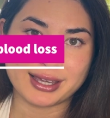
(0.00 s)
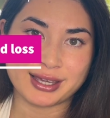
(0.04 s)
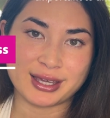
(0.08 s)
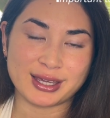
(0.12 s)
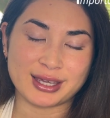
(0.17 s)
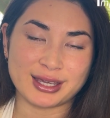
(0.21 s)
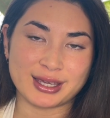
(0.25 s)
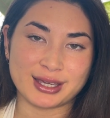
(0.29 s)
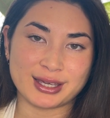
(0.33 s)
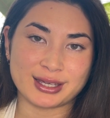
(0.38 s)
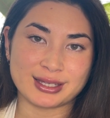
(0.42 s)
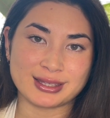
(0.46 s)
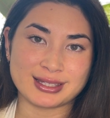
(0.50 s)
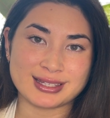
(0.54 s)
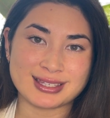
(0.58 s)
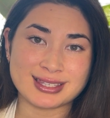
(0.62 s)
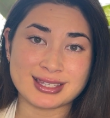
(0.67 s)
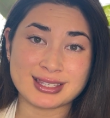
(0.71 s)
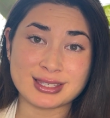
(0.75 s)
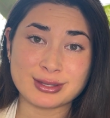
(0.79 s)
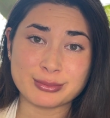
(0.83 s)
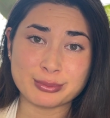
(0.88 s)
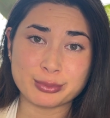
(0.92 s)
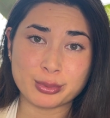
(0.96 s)
And this
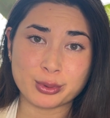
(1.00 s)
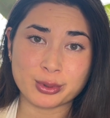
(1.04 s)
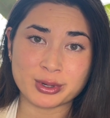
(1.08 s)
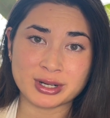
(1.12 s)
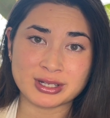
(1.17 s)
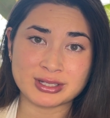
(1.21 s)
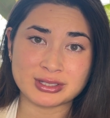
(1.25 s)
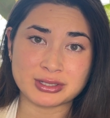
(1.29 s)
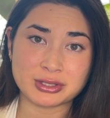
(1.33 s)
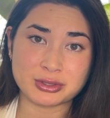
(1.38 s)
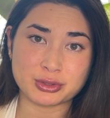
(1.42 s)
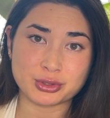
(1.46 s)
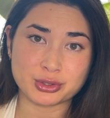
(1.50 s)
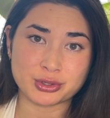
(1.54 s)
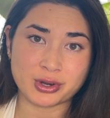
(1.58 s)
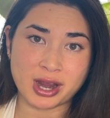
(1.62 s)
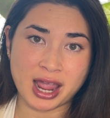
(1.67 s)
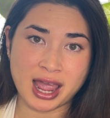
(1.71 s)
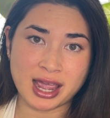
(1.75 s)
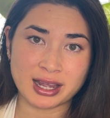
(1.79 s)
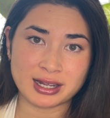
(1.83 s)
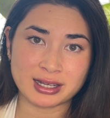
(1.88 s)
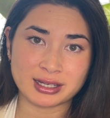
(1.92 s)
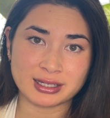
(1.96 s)
is important to
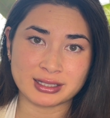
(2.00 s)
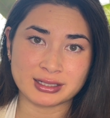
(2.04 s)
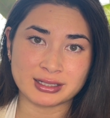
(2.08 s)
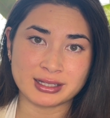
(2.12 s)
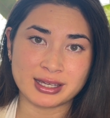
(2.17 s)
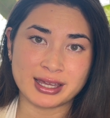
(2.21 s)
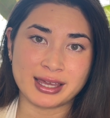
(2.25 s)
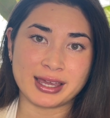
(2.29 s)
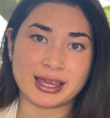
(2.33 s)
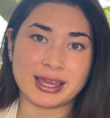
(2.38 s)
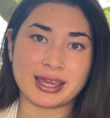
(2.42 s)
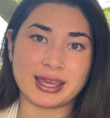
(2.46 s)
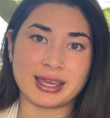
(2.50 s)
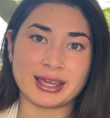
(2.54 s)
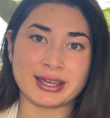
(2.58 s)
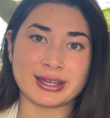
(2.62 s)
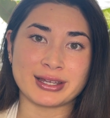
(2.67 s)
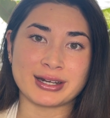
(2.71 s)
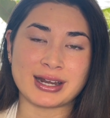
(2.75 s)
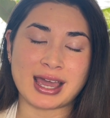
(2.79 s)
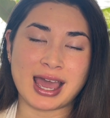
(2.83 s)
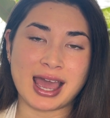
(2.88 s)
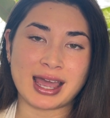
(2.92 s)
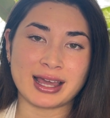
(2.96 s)
track.
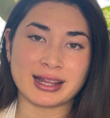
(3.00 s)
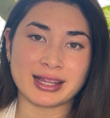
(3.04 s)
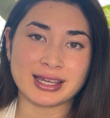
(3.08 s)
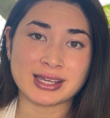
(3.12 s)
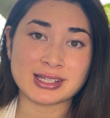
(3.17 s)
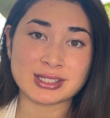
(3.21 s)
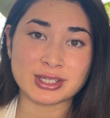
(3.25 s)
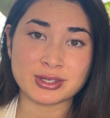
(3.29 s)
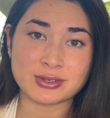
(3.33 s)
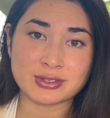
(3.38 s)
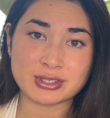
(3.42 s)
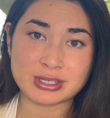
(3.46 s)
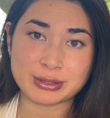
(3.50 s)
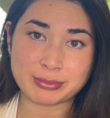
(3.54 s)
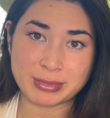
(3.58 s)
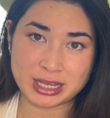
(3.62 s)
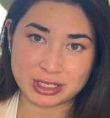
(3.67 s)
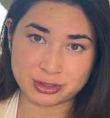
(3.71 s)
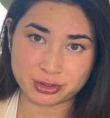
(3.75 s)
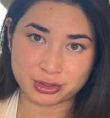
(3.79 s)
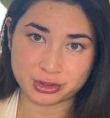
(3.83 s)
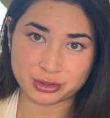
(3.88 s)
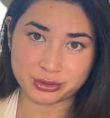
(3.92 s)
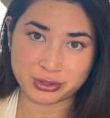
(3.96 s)
And I like to use a
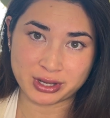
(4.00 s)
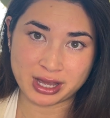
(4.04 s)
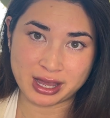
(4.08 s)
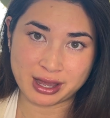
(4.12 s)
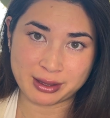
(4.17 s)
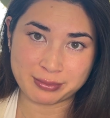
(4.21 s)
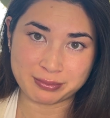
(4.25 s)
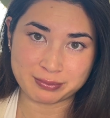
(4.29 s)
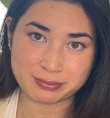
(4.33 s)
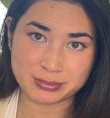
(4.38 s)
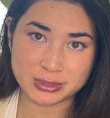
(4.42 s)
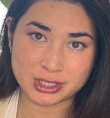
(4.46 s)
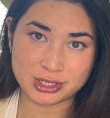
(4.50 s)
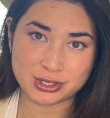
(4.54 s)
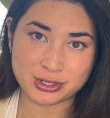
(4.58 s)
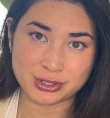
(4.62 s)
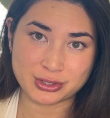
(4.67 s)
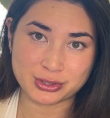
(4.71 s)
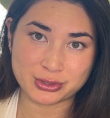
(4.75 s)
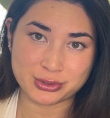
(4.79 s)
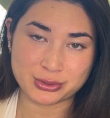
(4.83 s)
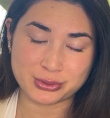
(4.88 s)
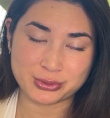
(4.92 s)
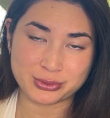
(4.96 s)
menstrual cup
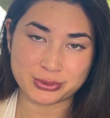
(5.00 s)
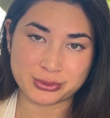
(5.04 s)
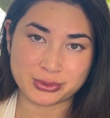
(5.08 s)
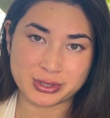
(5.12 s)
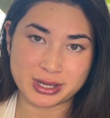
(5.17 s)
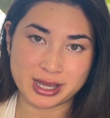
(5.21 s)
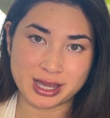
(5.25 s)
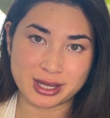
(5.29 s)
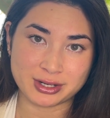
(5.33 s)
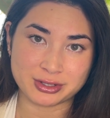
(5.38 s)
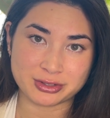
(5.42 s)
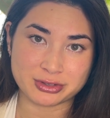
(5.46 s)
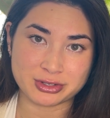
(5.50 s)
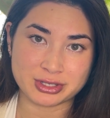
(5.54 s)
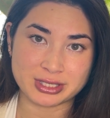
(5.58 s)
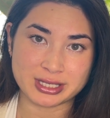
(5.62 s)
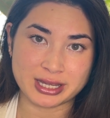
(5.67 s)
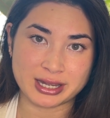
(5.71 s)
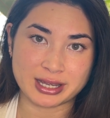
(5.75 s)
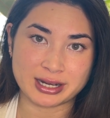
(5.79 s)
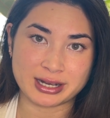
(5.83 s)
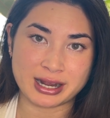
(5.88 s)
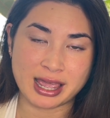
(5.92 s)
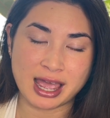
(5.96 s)
to
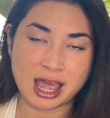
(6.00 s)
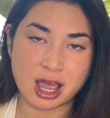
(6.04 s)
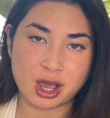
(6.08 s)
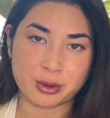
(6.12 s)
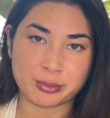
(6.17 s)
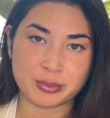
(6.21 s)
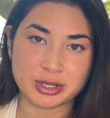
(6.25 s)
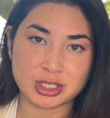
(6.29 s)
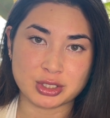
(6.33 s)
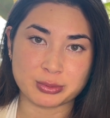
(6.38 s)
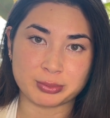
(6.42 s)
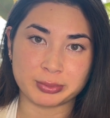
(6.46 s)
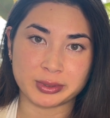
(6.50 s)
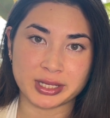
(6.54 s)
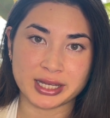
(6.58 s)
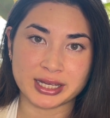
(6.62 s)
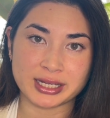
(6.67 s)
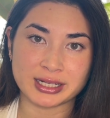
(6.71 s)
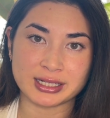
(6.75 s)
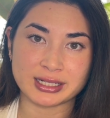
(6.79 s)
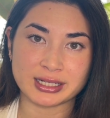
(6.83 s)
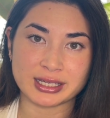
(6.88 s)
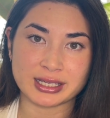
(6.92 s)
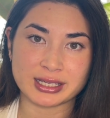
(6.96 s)
understand how much
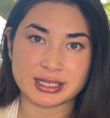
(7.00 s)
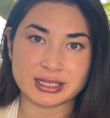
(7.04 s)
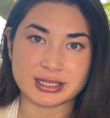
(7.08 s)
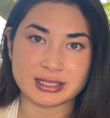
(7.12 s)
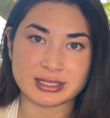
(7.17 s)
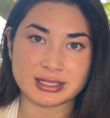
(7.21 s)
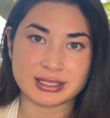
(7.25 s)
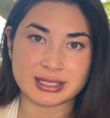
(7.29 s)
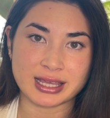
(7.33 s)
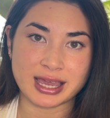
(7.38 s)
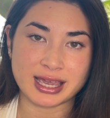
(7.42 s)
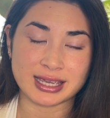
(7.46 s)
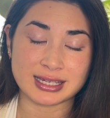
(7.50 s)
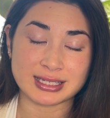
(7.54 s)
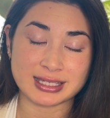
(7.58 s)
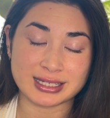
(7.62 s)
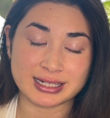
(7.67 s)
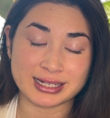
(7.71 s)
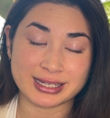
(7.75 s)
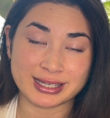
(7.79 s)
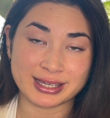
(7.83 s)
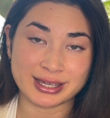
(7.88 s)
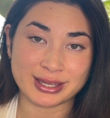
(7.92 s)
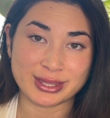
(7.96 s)
blood is
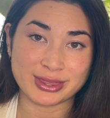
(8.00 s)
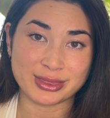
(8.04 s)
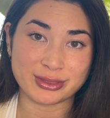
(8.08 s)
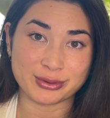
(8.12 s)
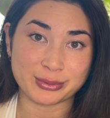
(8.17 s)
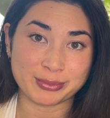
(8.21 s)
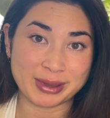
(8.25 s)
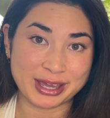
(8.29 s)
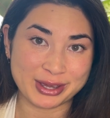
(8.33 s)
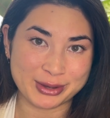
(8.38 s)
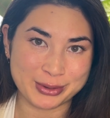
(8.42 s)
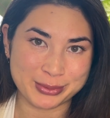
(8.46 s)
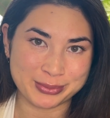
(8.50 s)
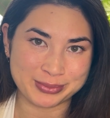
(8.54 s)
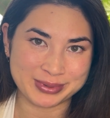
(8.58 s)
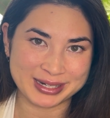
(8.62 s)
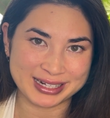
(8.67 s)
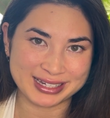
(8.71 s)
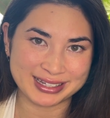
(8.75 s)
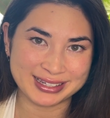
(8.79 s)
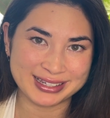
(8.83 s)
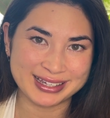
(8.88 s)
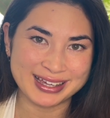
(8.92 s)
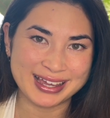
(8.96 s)
exiting through my
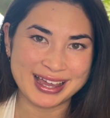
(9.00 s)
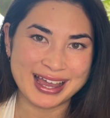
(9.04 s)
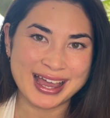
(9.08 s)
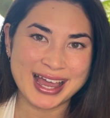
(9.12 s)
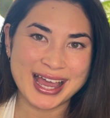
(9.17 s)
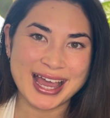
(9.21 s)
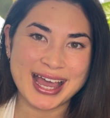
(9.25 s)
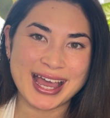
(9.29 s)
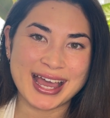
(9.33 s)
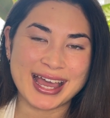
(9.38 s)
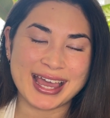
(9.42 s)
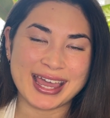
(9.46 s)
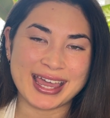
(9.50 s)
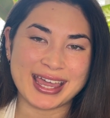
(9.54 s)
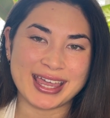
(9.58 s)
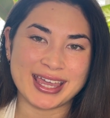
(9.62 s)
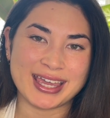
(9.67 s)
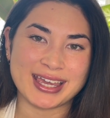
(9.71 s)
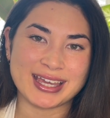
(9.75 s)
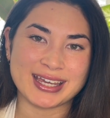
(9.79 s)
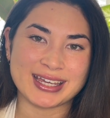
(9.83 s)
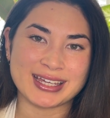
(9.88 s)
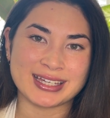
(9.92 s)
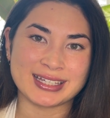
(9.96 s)
opening.
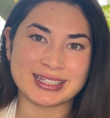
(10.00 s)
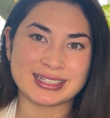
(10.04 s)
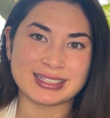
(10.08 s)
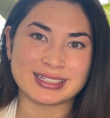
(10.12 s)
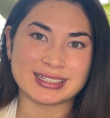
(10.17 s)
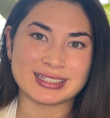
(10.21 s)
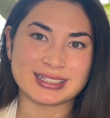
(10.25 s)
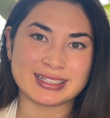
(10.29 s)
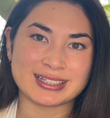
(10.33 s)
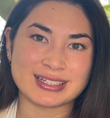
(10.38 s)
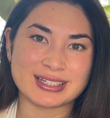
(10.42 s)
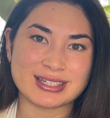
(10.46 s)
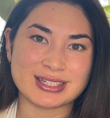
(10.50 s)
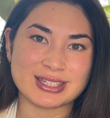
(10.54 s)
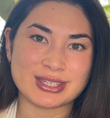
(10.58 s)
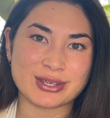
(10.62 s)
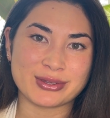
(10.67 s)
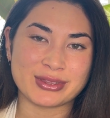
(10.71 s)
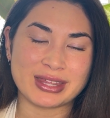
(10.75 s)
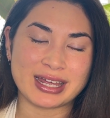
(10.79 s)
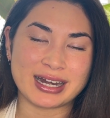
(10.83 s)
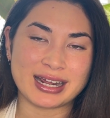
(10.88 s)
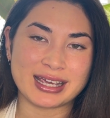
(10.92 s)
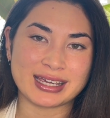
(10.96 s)
And so
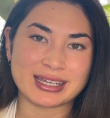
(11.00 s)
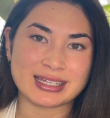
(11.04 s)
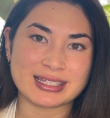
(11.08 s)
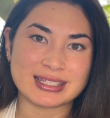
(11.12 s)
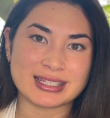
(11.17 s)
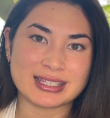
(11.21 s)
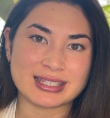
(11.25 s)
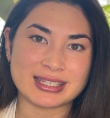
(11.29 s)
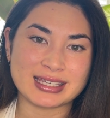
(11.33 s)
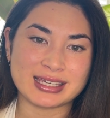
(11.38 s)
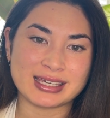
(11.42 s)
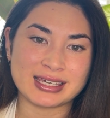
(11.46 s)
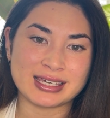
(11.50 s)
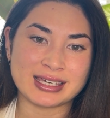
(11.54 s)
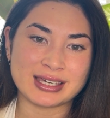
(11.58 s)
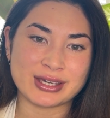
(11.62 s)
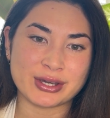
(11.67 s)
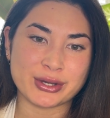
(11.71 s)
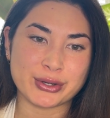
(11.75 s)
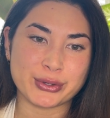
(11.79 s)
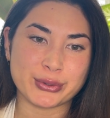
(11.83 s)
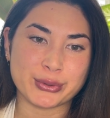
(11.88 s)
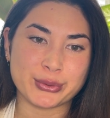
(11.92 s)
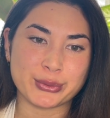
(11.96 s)
that I can see
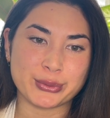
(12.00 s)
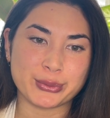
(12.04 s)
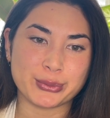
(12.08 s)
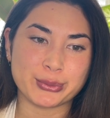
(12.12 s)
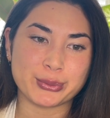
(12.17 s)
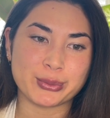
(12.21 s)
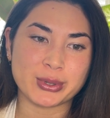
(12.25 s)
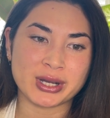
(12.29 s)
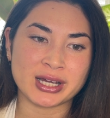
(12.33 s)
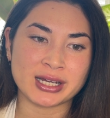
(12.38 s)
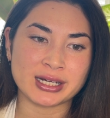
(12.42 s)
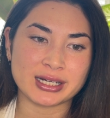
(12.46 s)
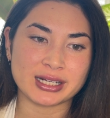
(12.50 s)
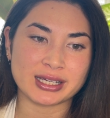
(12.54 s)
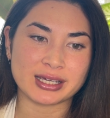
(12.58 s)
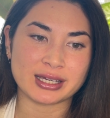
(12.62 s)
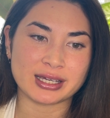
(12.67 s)
what